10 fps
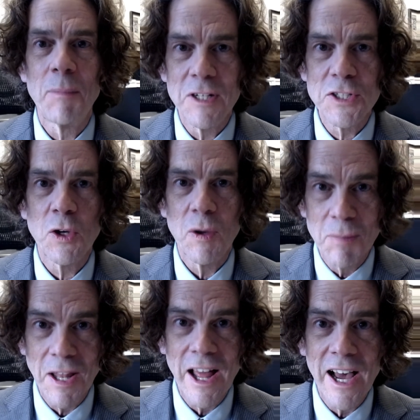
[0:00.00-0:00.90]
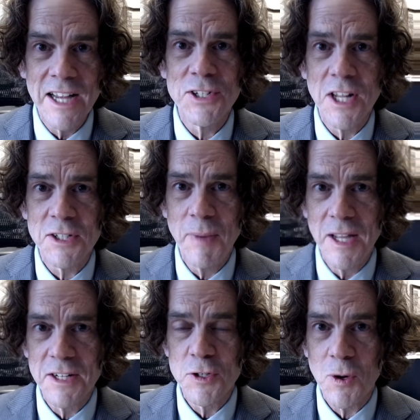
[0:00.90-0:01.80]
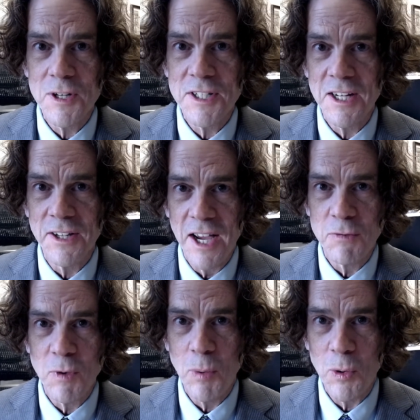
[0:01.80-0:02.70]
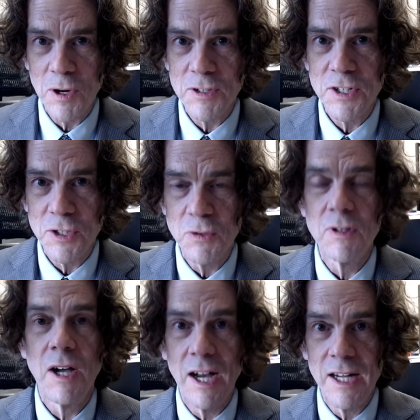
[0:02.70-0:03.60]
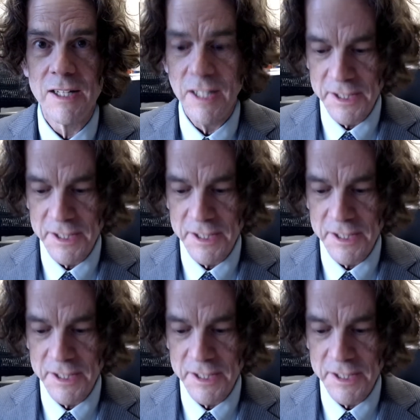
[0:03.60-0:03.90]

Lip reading: but I'm also obliged as a mandatory Title IX reporter to